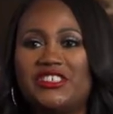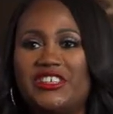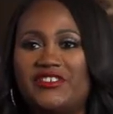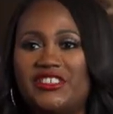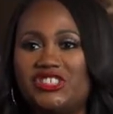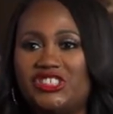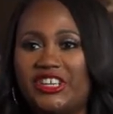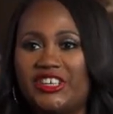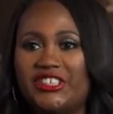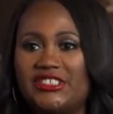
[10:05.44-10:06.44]
leaving the
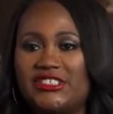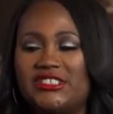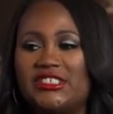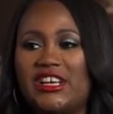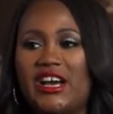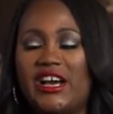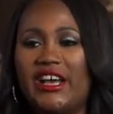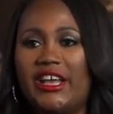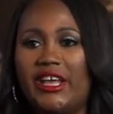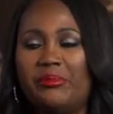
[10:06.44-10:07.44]
Jarretts,
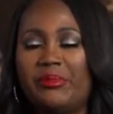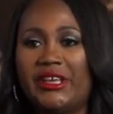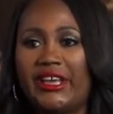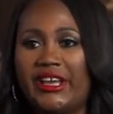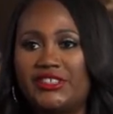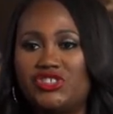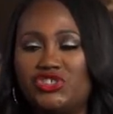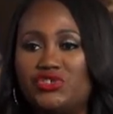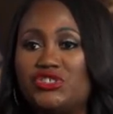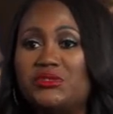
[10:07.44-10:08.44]
I began to
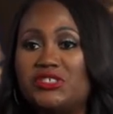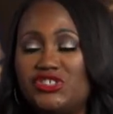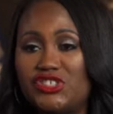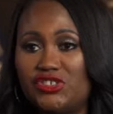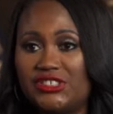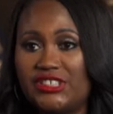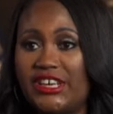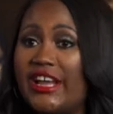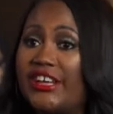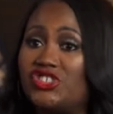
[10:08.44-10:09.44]
do some
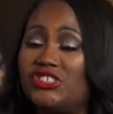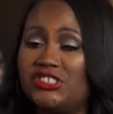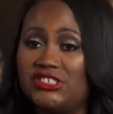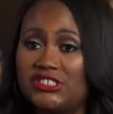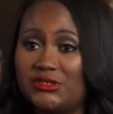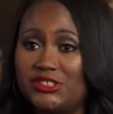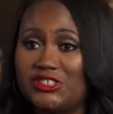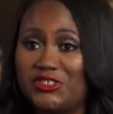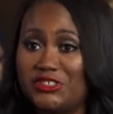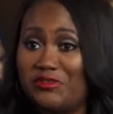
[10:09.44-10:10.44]
consulting. I actually did some
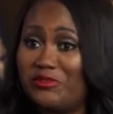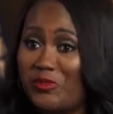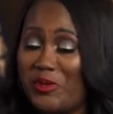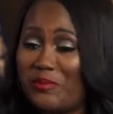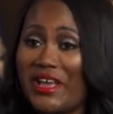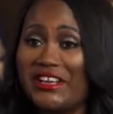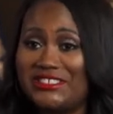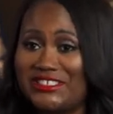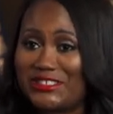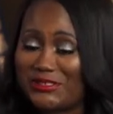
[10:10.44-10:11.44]
consulting, went back
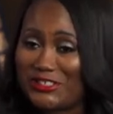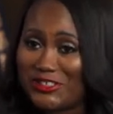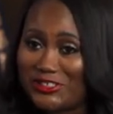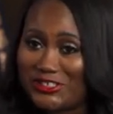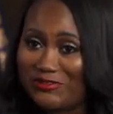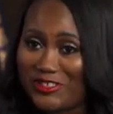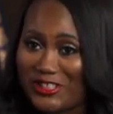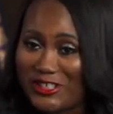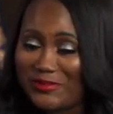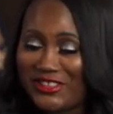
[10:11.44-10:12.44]
and did some consulting for
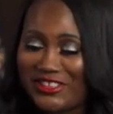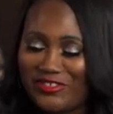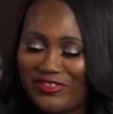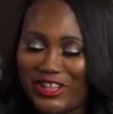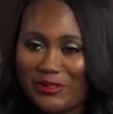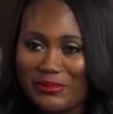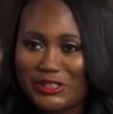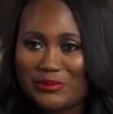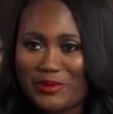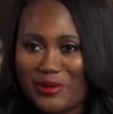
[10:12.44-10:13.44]
them in the
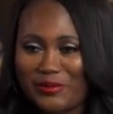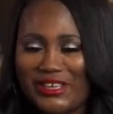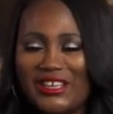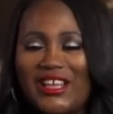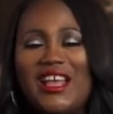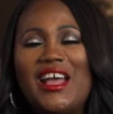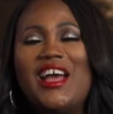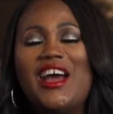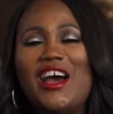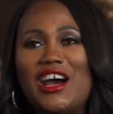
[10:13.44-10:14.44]
development department.
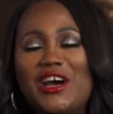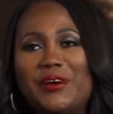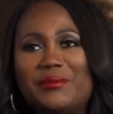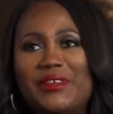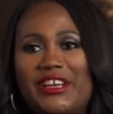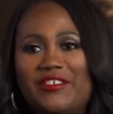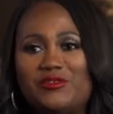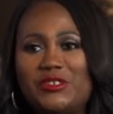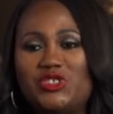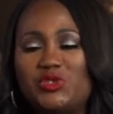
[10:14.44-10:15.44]
And
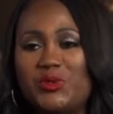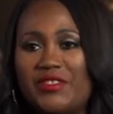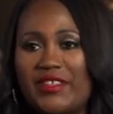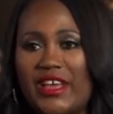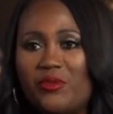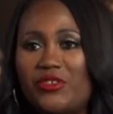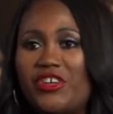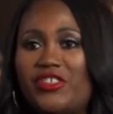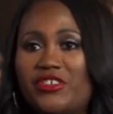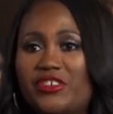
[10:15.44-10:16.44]
I've been doing that with
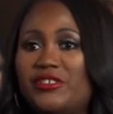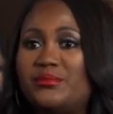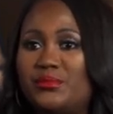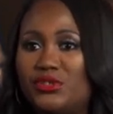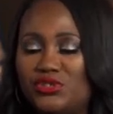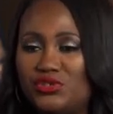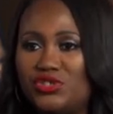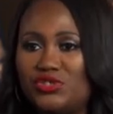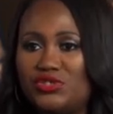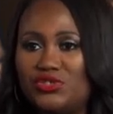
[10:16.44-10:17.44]
other
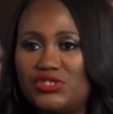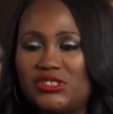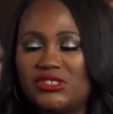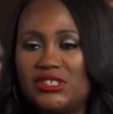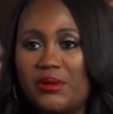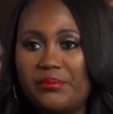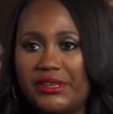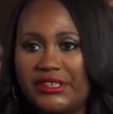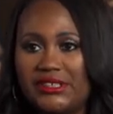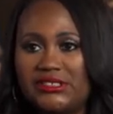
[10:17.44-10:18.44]
producers and
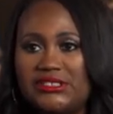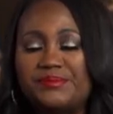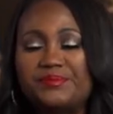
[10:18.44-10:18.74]
companies.